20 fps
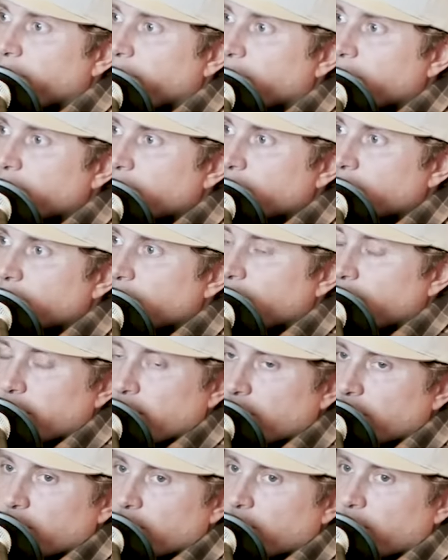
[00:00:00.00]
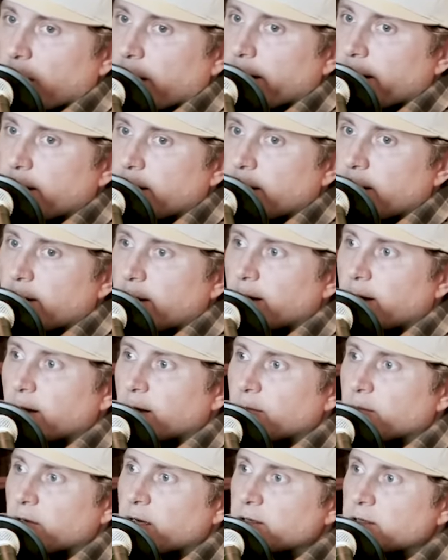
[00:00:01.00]
minute. I don't know why.
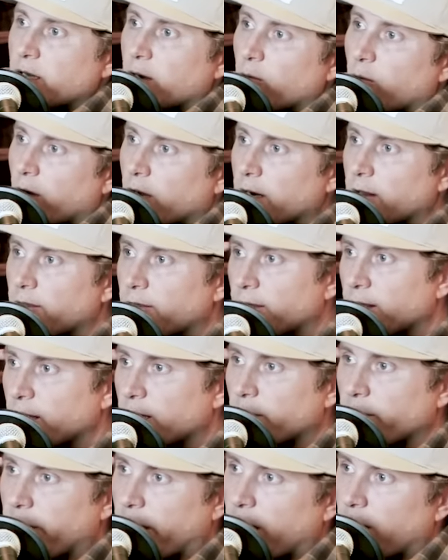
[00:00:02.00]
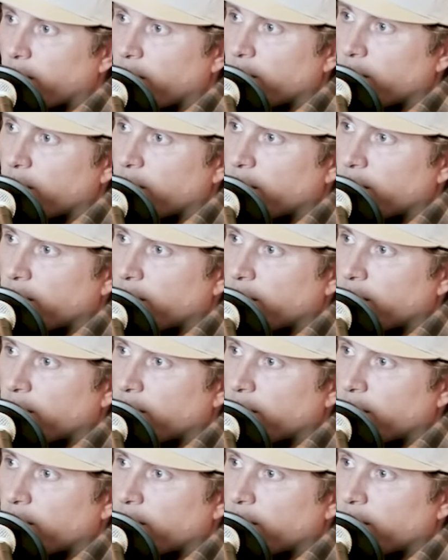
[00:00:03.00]
Because I want to think about